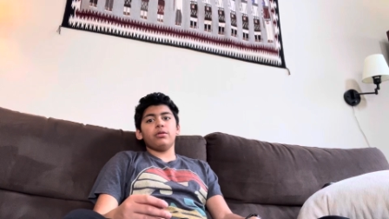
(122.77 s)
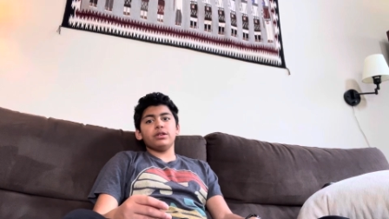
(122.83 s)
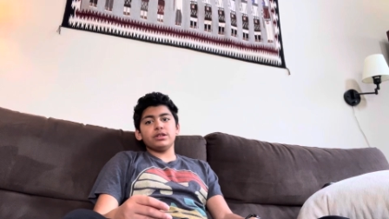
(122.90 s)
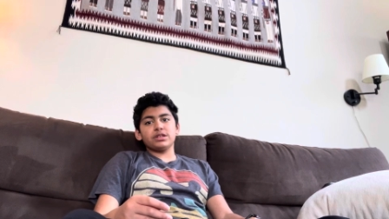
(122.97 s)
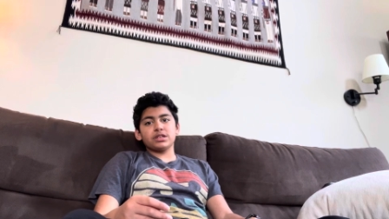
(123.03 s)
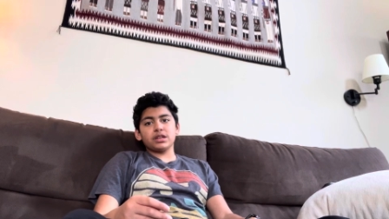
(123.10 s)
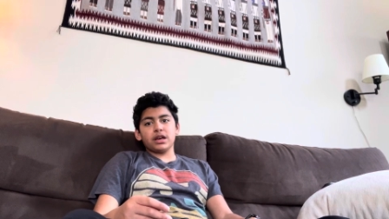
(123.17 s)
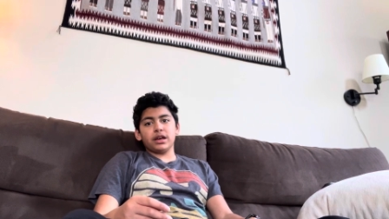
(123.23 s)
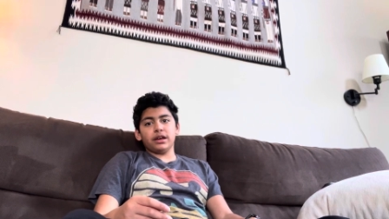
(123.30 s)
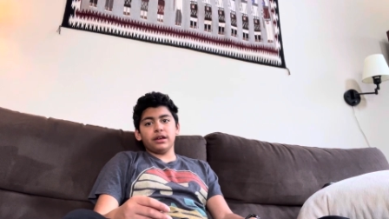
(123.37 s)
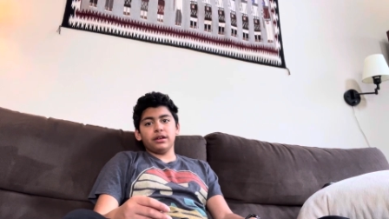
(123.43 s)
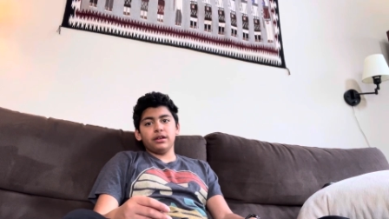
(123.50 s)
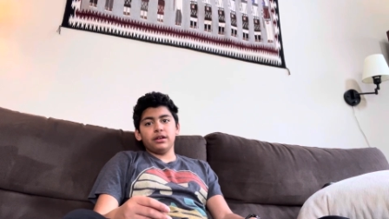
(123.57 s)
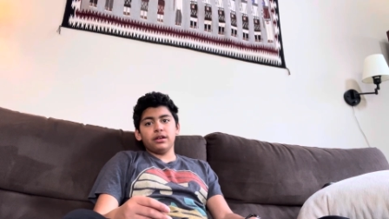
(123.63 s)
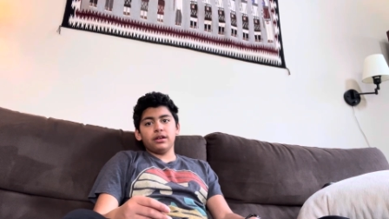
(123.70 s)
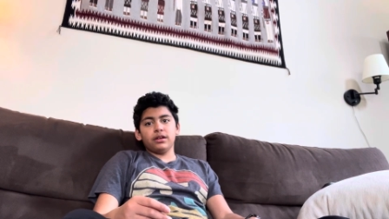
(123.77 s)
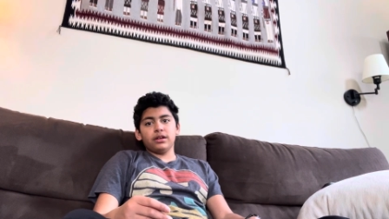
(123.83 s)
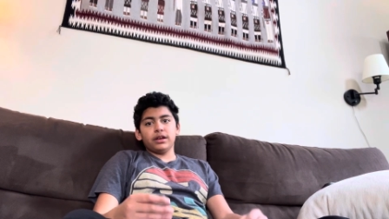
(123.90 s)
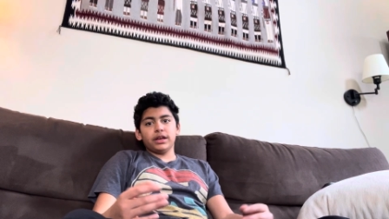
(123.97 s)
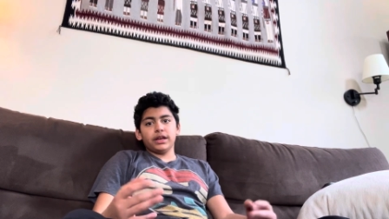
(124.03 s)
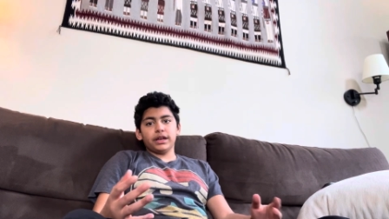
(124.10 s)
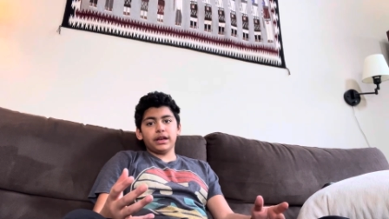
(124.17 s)
and say,
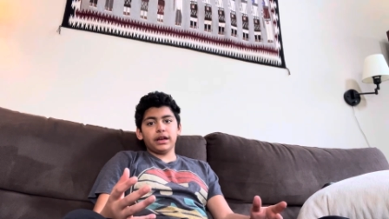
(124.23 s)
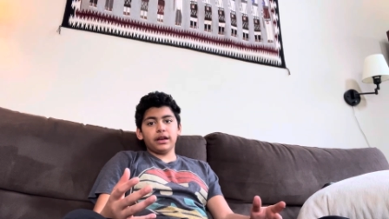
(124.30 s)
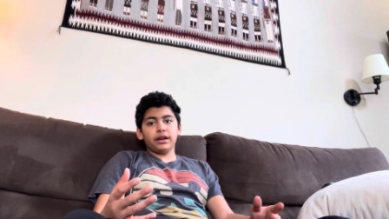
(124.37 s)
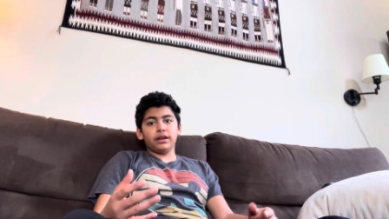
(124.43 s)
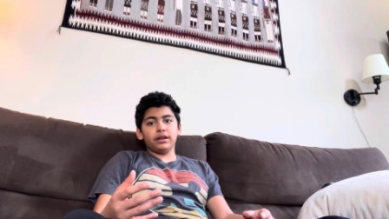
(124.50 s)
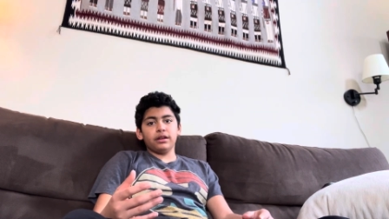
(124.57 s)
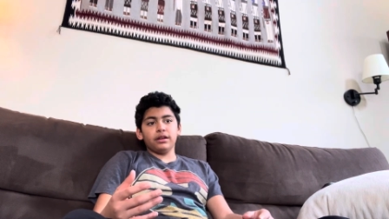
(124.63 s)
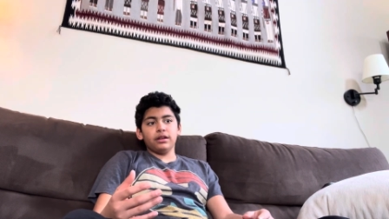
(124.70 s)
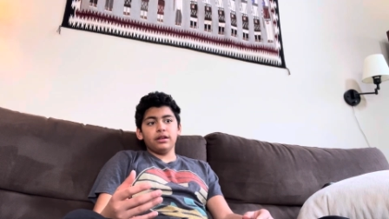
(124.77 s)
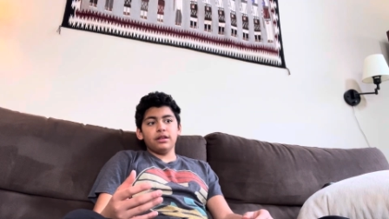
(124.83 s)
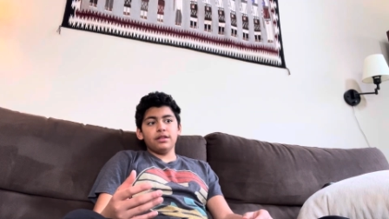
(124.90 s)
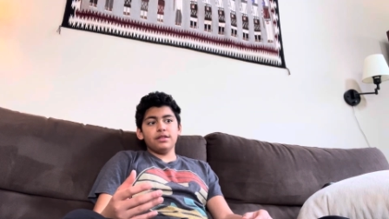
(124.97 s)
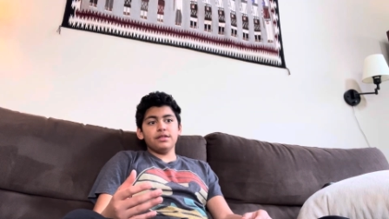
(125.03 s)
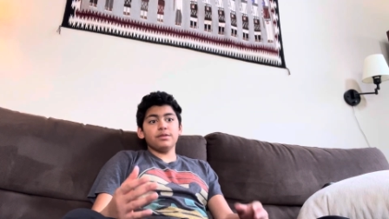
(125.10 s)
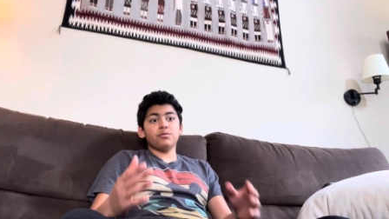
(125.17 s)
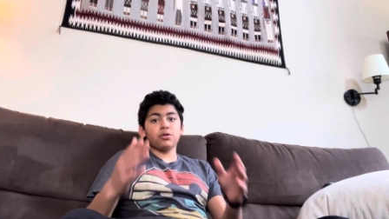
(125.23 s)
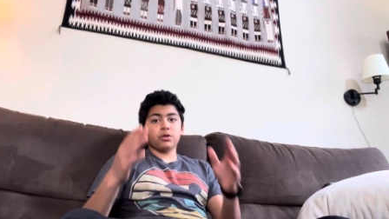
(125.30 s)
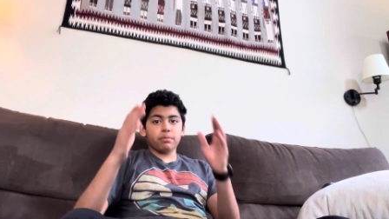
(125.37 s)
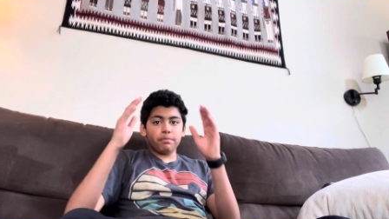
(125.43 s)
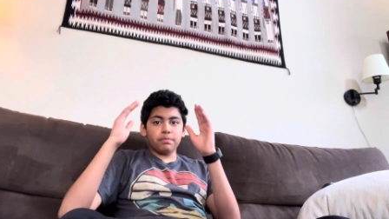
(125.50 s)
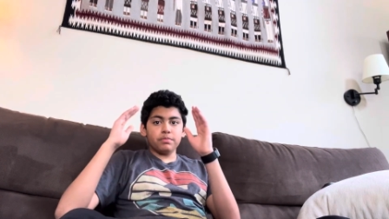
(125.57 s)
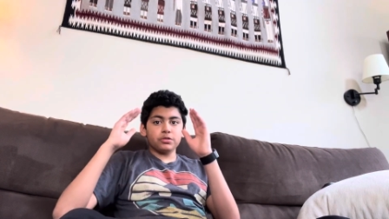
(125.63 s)
"Hey, th-
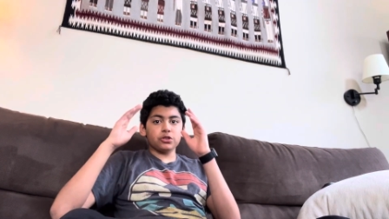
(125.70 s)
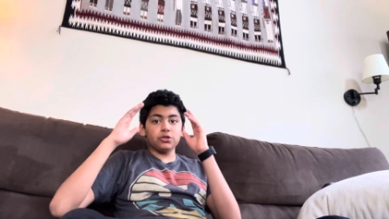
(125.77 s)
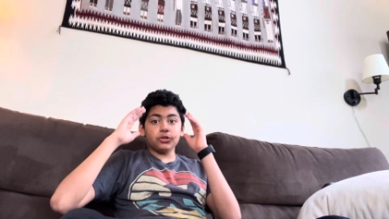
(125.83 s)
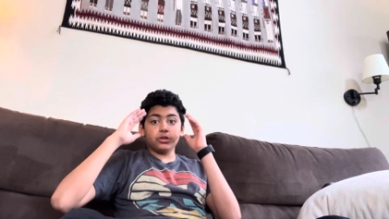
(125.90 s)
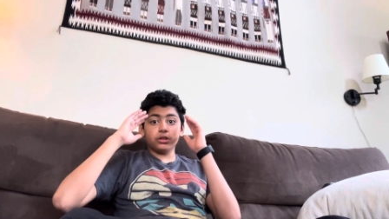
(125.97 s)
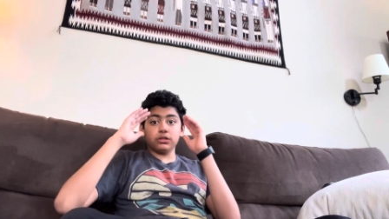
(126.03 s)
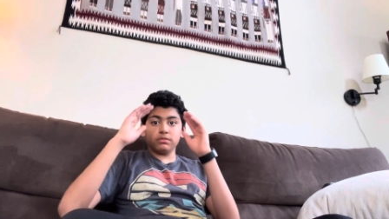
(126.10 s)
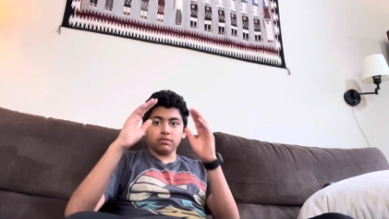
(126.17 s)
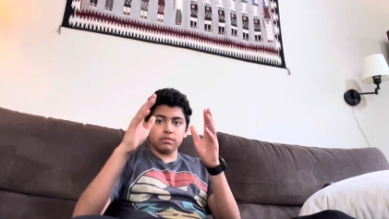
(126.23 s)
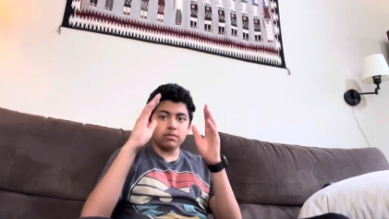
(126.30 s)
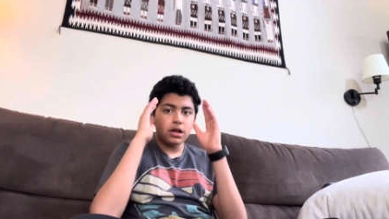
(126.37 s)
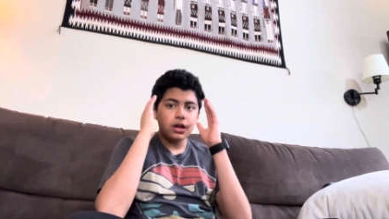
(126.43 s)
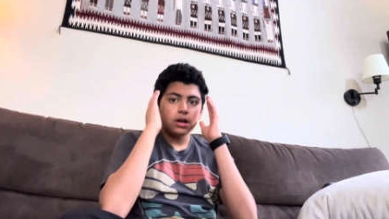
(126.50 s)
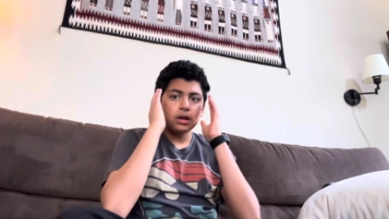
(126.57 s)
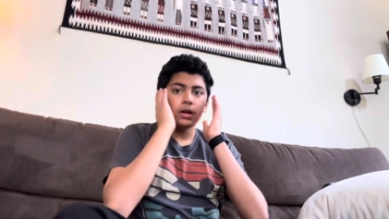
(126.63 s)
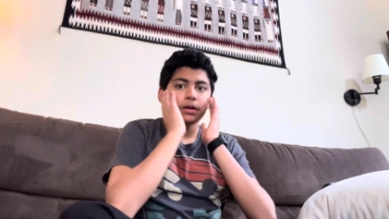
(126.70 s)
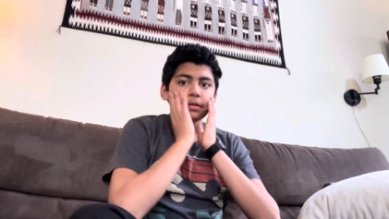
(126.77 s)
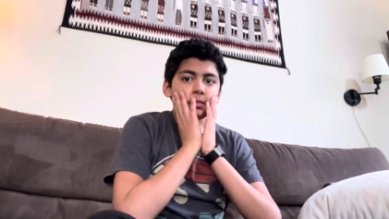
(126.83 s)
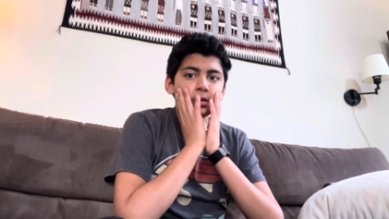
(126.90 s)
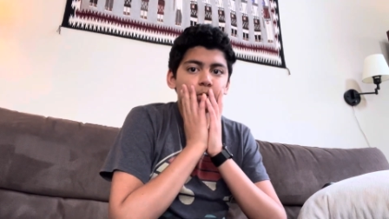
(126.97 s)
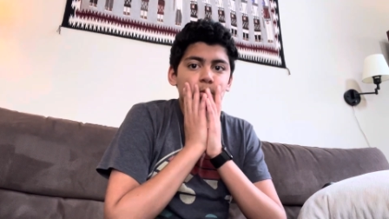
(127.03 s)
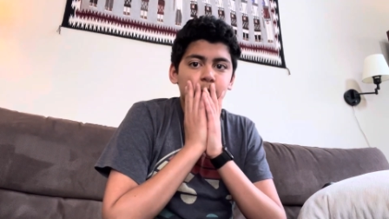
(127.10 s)
we're so you could
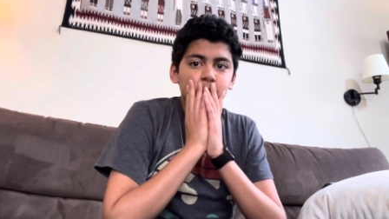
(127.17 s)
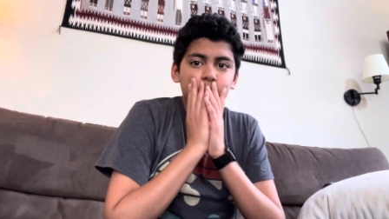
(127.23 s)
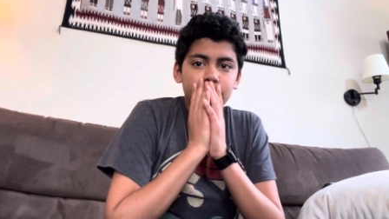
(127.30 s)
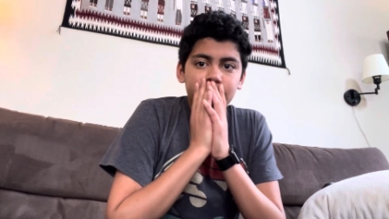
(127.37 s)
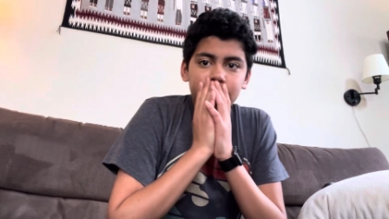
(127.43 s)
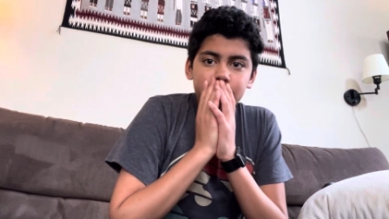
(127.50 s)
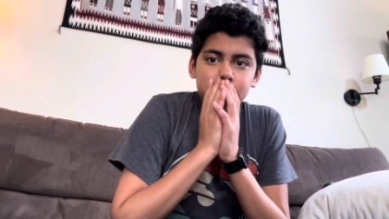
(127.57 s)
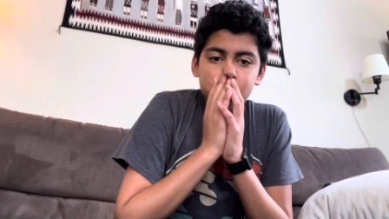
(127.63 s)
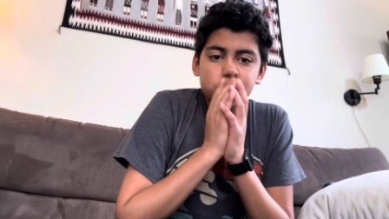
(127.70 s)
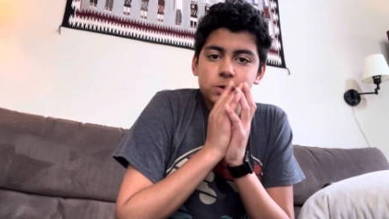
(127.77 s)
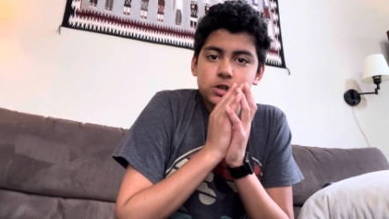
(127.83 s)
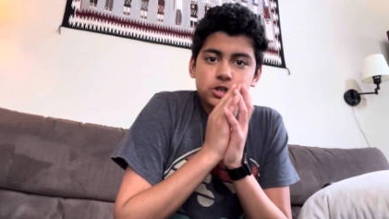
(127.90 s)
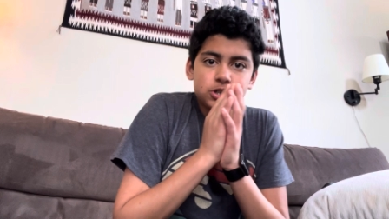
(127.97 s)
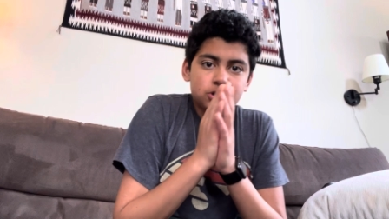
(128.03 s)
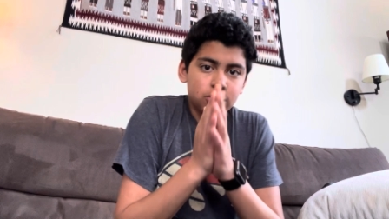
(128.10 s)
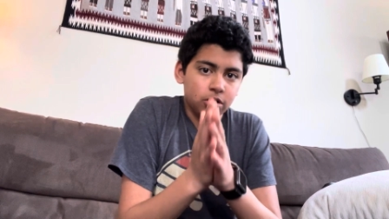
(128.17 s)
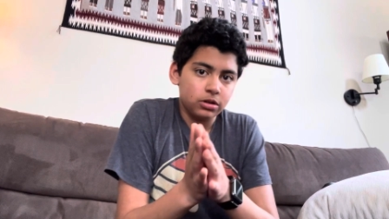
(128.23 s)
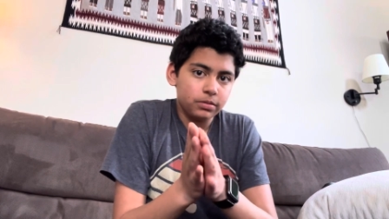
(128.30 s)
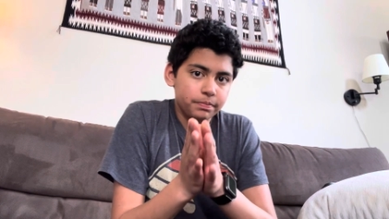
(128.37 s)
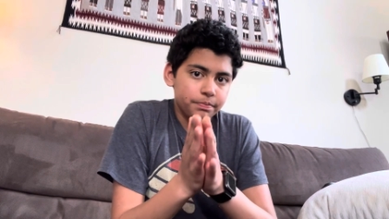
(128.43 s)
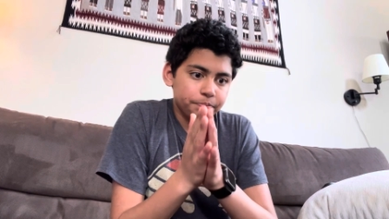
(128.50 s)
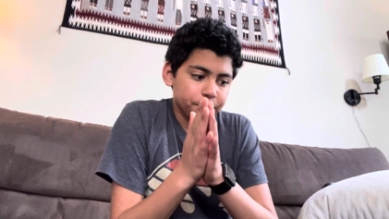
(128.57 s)
you one of them is you could
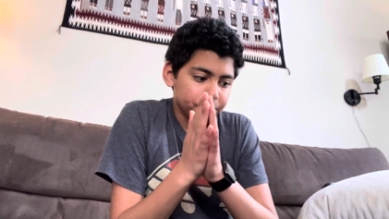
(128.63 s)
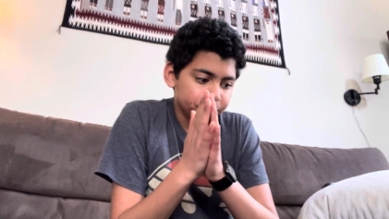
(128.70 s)
start